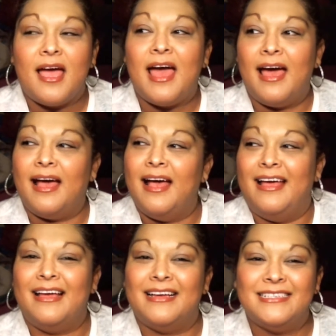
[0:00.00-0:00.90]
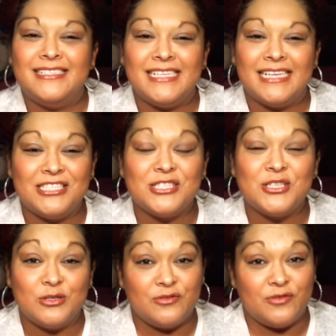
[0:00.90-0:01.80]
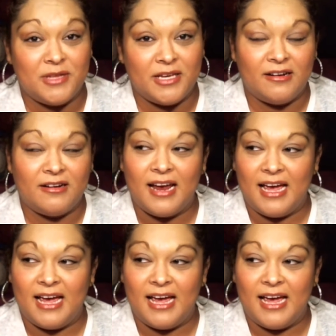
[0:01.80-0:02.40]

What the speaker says: And it just goes from there.